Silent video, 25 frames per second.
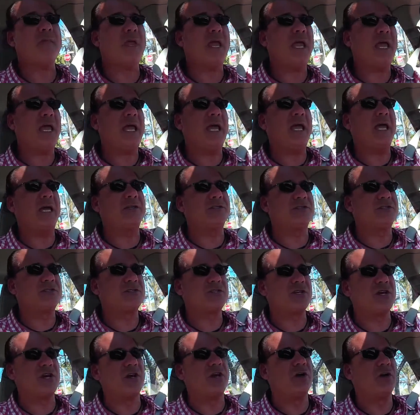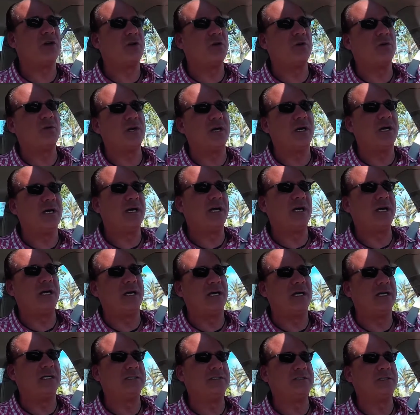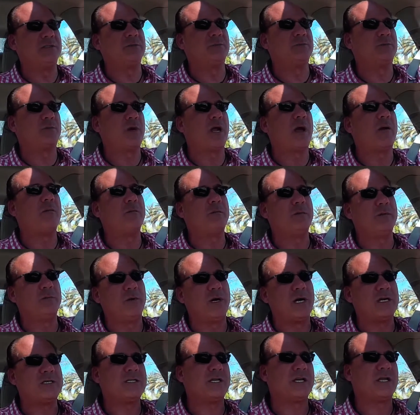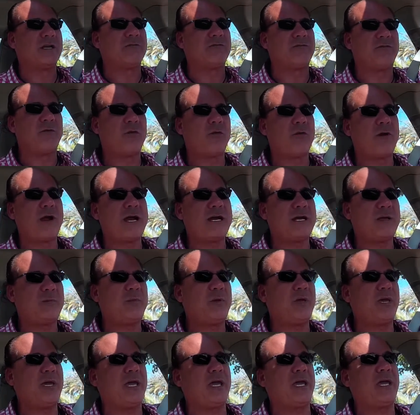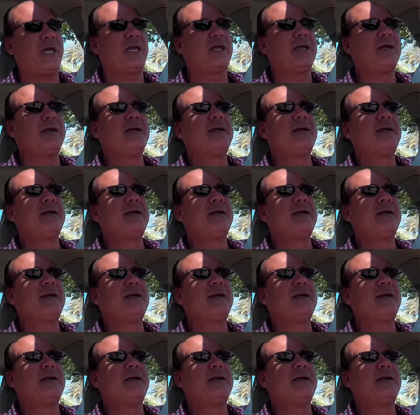And so you're probably watching it at 480p,